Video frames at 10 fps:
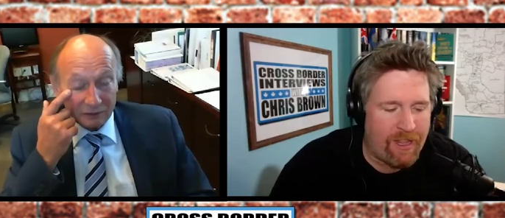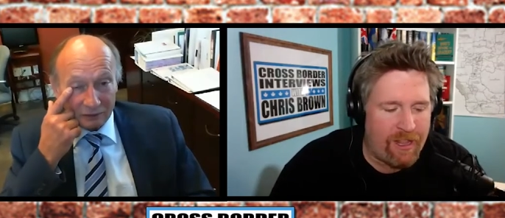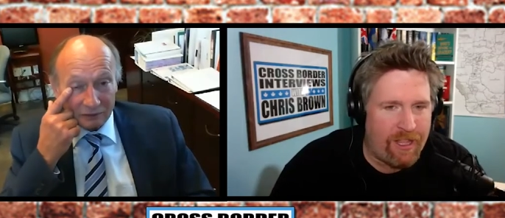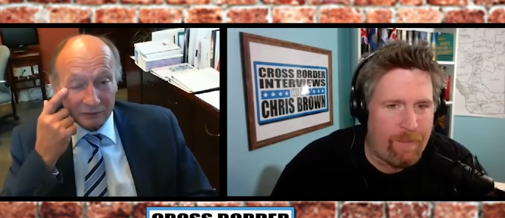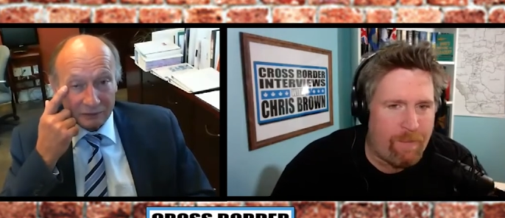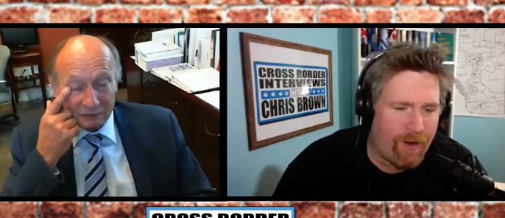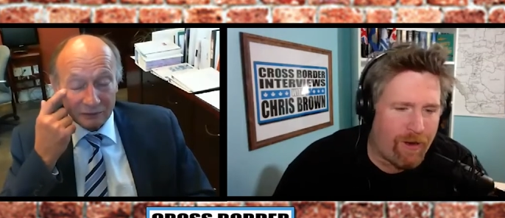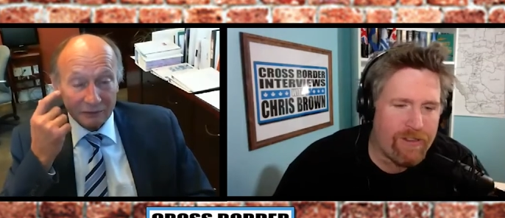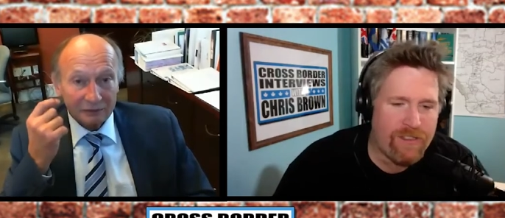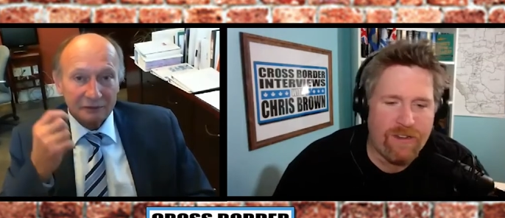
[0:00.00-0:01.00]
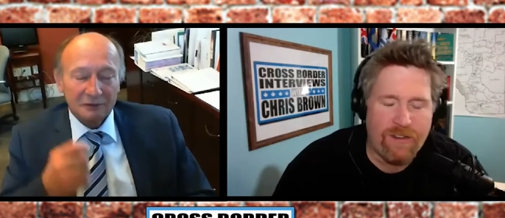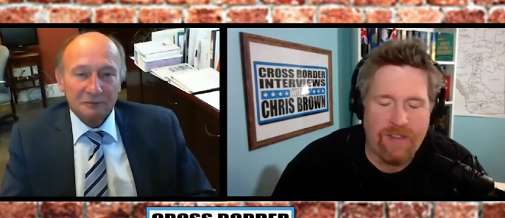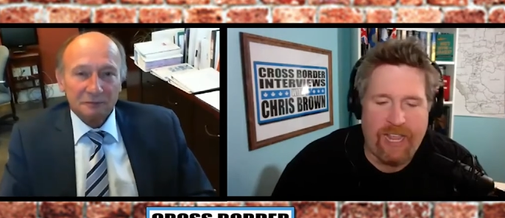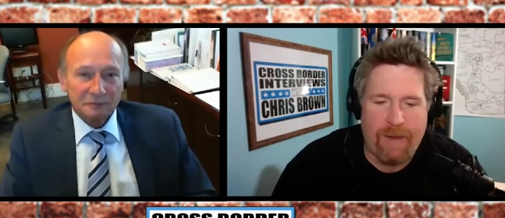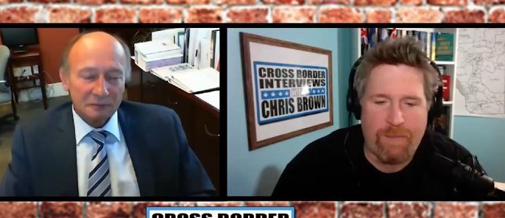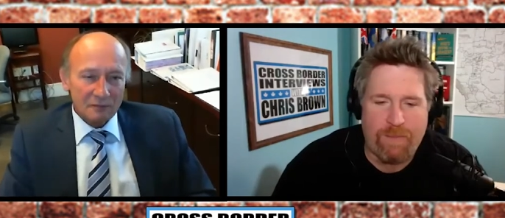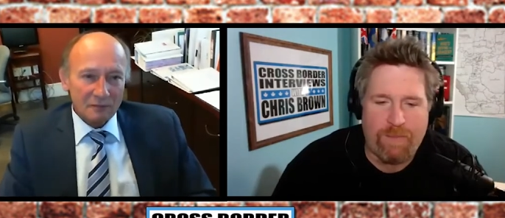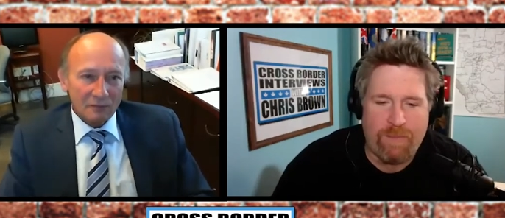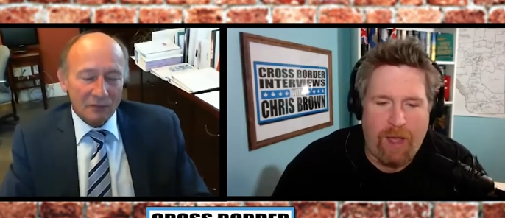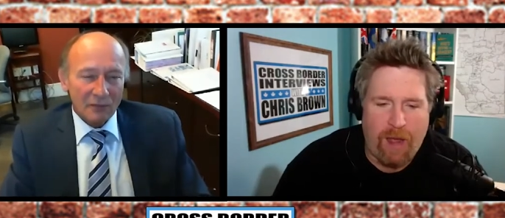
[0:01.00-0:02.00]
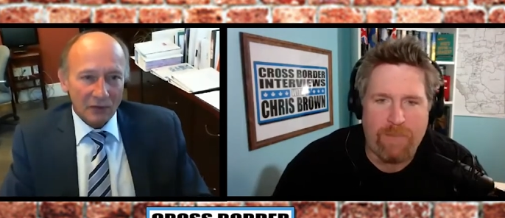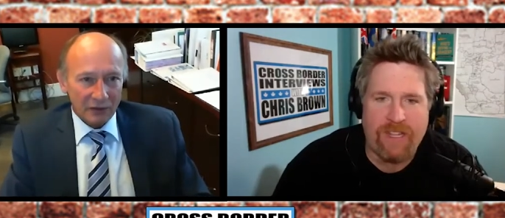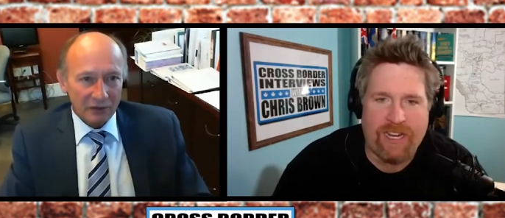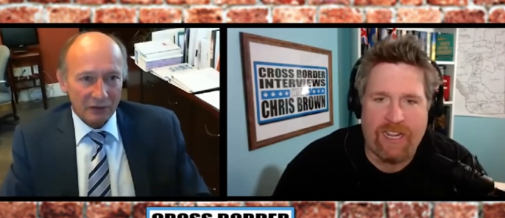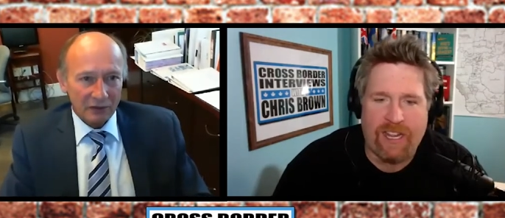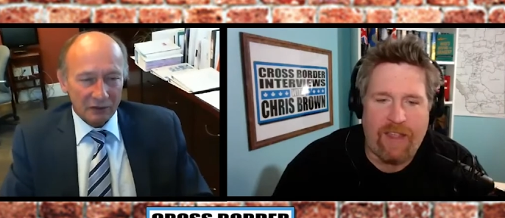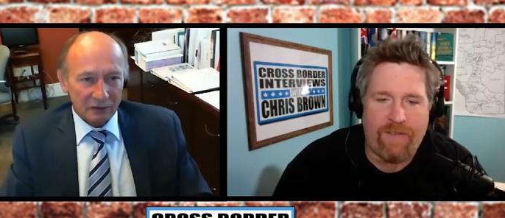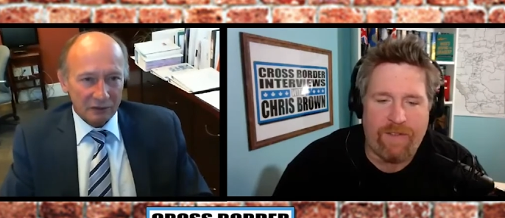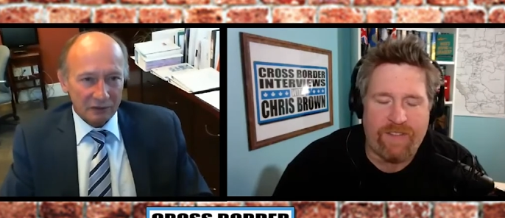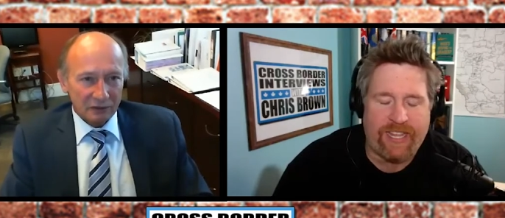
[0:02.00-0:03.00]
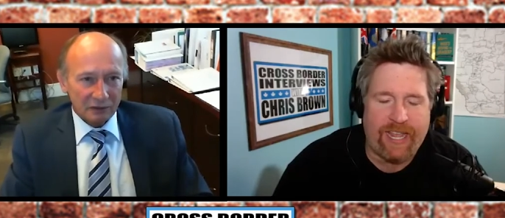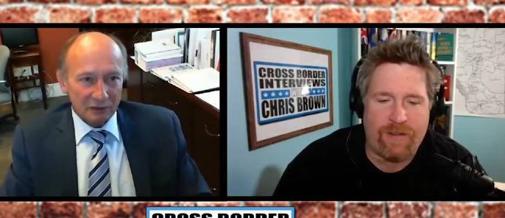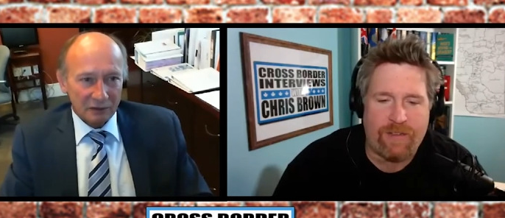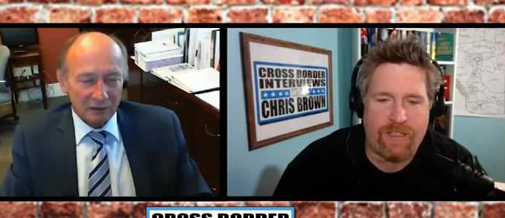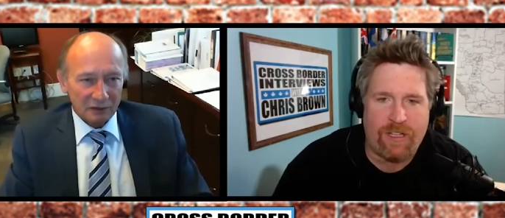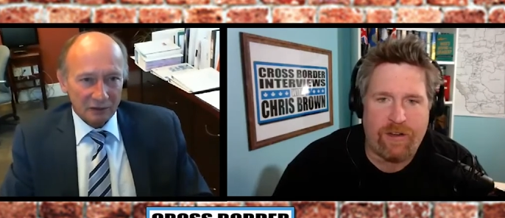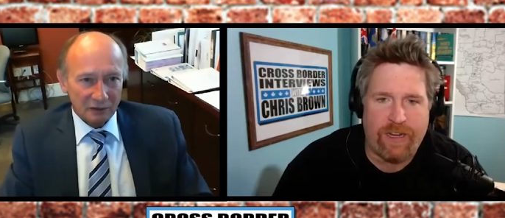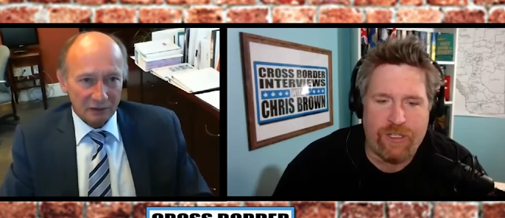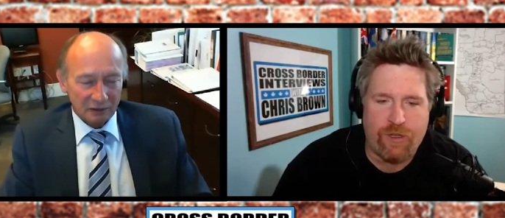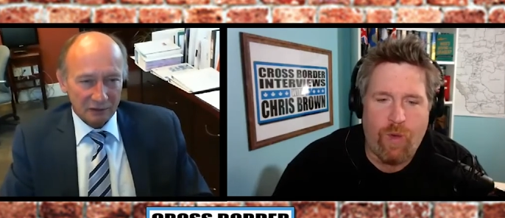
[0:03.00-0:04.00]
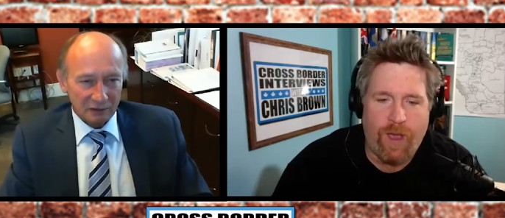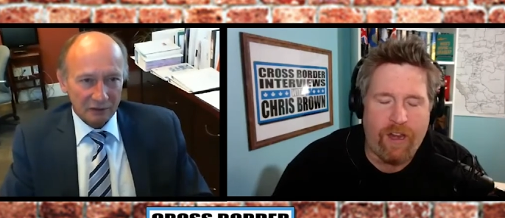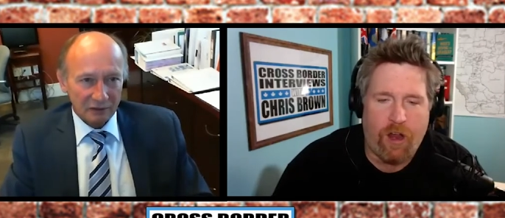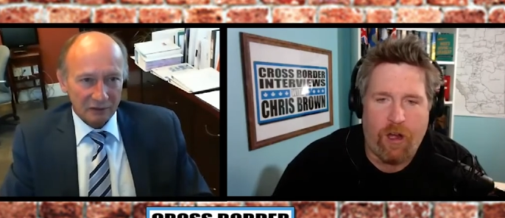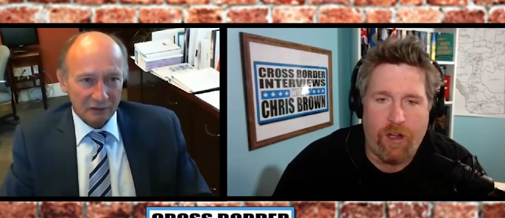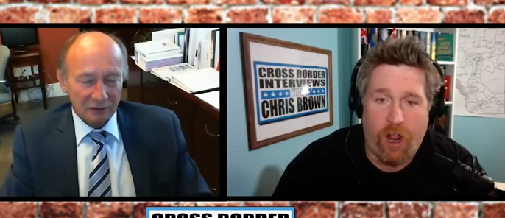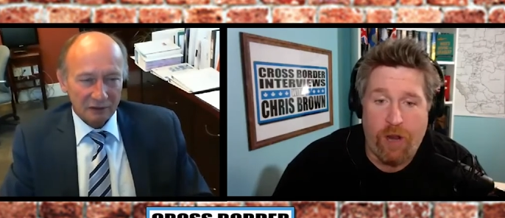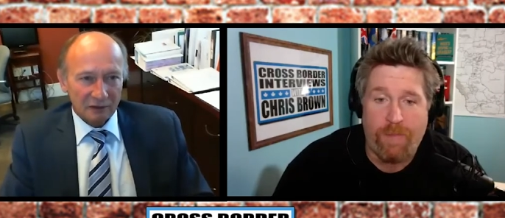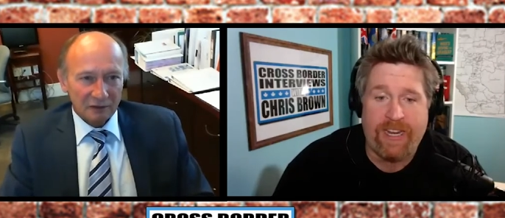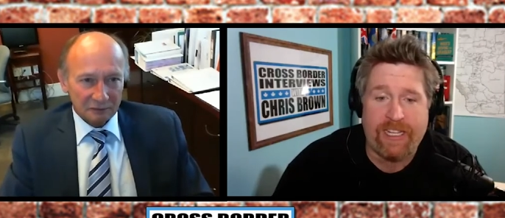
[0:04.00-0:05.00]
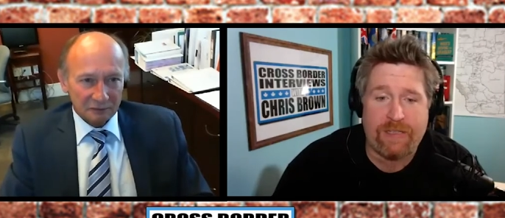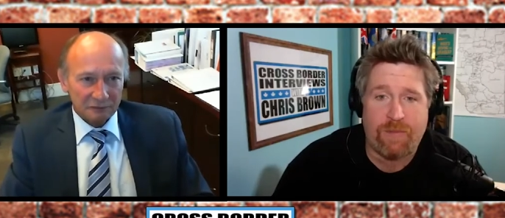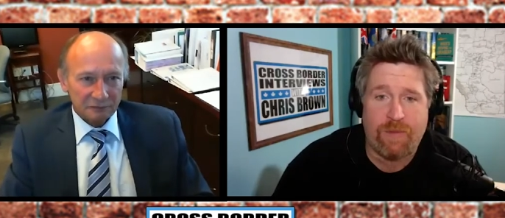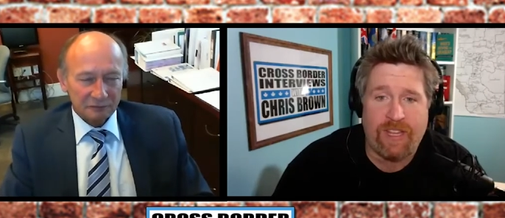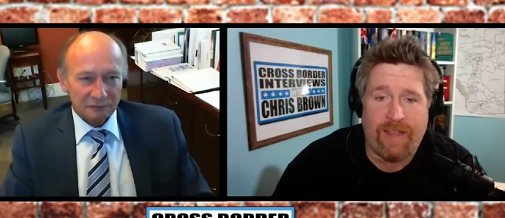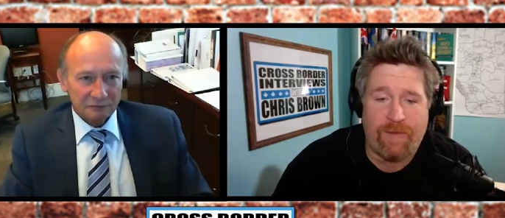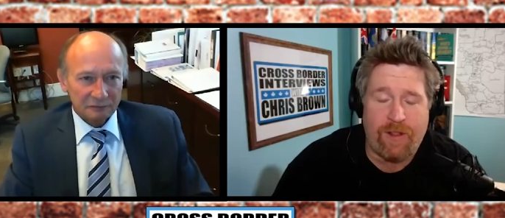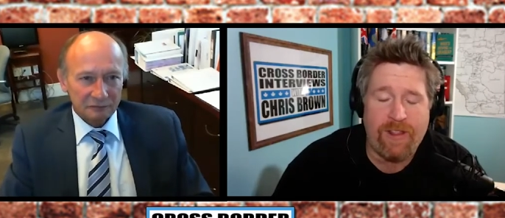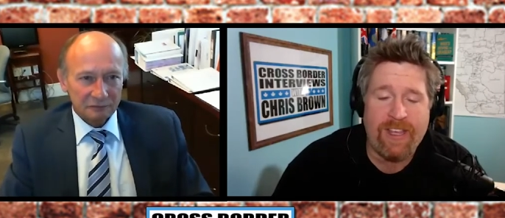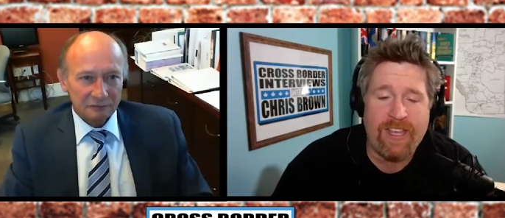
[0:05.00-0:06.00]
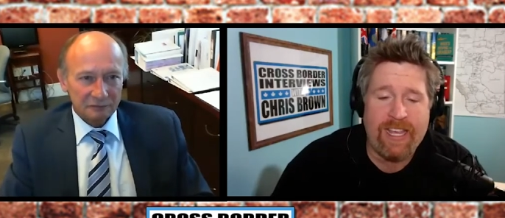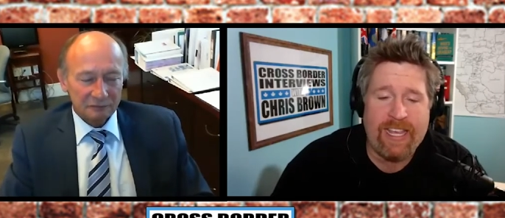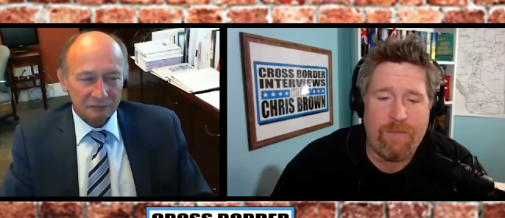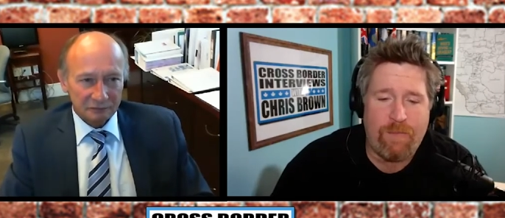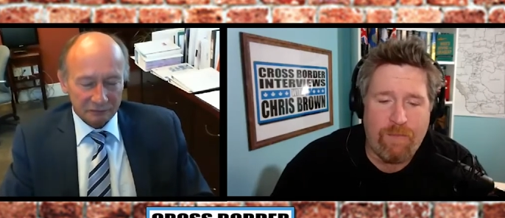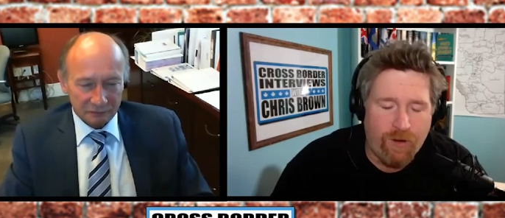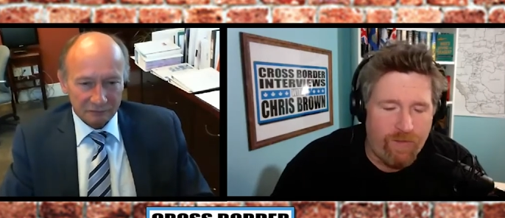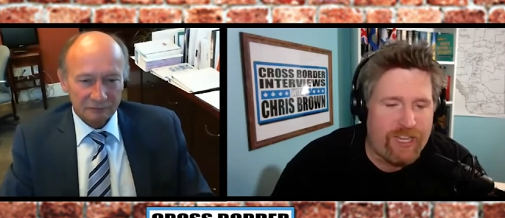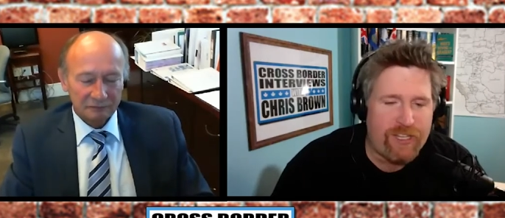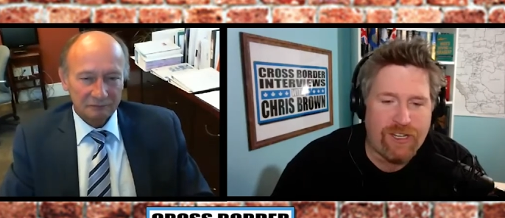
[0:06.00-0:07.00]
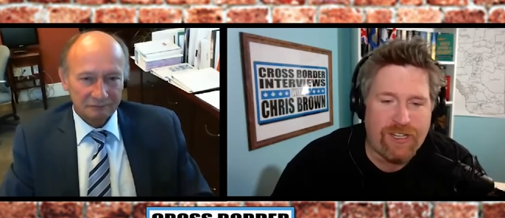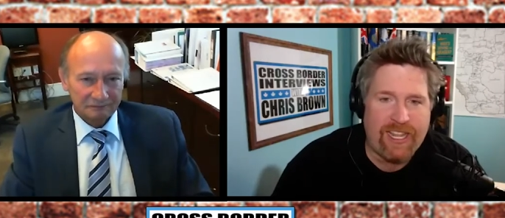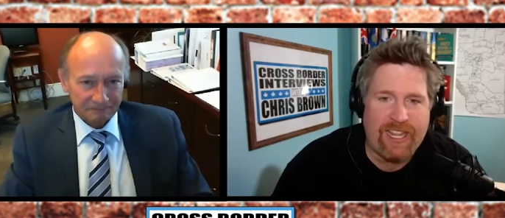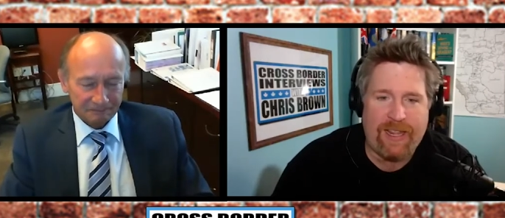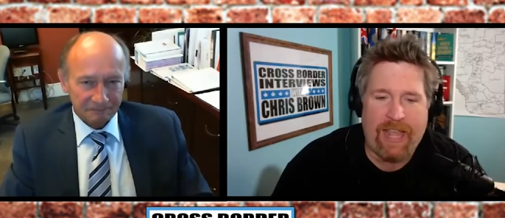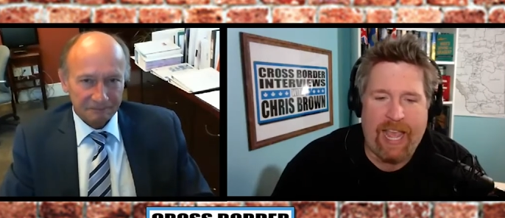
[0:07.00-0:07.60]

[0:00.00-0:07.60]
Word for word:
Speaker 1: The personal and public life of a councillor is quite hard on a municipal level. Provincially,